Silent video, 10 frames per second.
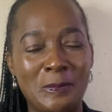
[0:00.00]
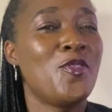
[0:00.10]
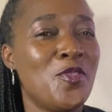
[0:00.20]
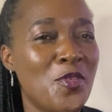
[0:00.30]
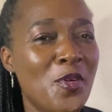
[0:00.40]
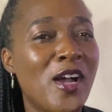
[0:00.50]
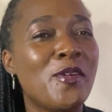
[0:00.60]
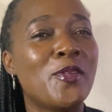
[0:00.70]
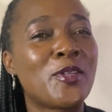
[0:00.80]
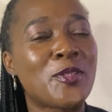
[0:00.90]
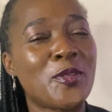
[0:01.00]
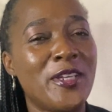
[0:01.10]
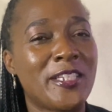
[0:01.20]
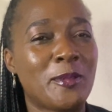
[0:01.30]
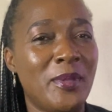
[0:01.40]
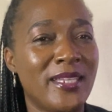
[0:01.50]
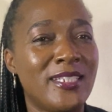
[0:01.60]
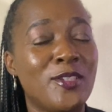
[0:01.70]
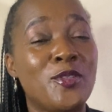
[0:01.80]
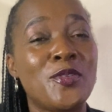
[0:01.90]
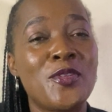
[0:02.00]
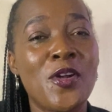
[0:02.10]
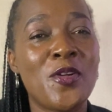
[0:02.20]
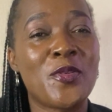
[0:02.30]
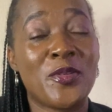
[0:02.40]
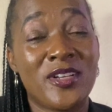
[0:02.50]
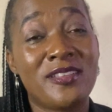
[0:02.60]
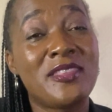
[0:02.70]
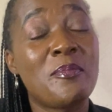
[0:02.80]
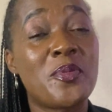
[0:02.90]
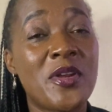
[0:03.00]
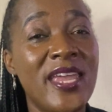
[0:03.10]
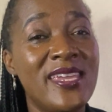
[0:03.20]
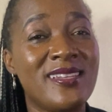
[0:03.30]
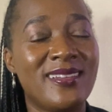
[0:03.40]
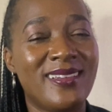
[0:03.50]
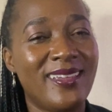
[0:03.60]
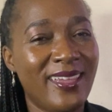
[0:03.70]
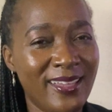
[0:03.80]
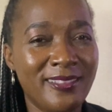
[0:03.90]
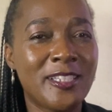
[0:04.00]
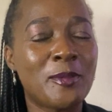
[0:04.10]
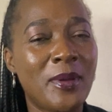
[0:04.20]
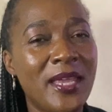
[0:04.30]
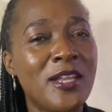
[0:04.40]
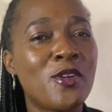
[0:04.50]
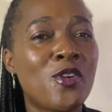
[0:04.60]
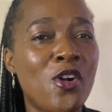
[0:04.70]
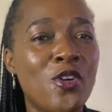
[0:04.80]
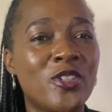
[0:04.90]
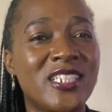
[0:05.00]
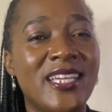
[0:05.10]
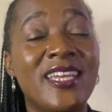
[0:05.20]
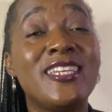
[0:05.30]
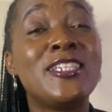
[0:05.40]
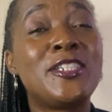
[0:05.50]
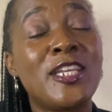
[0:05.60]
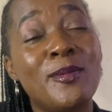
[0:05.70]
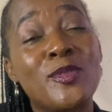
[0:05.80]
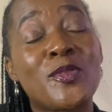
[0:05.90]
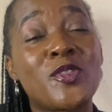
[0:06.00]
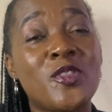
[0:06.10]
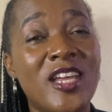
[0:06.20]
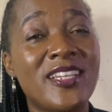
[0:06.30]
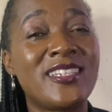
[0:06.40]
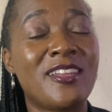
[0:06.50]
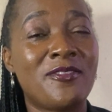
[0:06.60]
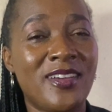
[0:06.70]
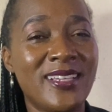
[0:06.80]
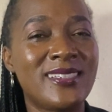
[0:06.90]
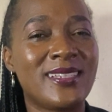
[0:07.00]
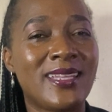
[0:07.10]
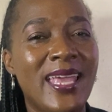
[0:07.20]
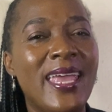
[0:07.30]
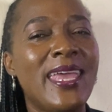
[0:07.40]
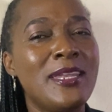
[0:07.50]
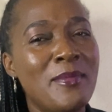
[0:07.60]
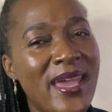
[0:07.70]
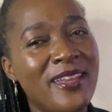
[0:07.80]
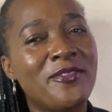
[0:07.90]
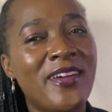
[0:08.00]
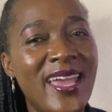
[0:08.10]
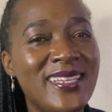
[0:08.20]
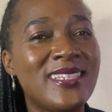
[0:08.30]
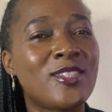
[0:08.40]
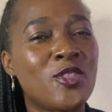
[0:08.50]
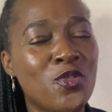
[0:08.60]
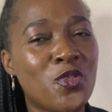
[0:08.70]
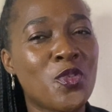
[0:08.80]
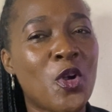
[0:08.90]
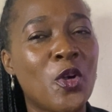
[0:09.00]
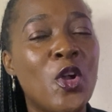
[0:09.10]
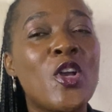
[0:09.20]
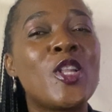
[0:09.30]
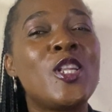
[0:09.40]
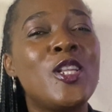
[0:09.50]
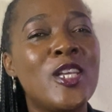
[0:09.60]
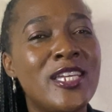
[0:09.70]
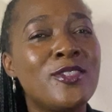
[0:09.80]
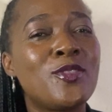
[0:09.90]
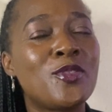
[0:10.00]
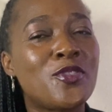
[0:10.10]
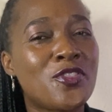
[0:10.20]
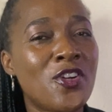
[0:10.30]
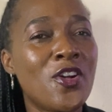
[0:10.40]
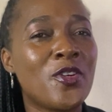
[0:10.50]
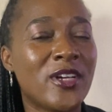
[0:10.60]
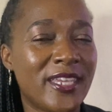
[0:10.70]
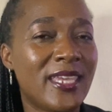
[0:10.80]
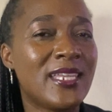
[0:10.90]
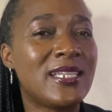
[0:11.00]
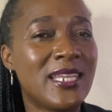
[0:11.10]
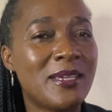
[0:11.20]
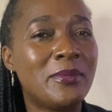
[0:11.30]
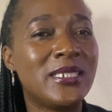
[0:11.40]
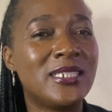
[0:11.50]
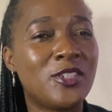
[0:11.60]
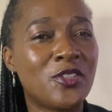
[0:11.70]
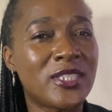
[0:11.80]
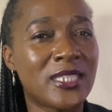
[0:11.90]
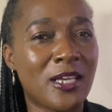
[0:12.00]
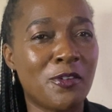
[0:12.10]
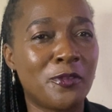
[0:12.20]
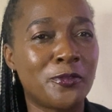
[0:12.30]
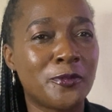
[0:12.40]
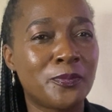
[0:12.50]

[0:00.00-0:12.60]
You are also expected to know the brain and the spinal cord in terms of structure and function. And my advice as usual, learn to draw and label it yourself.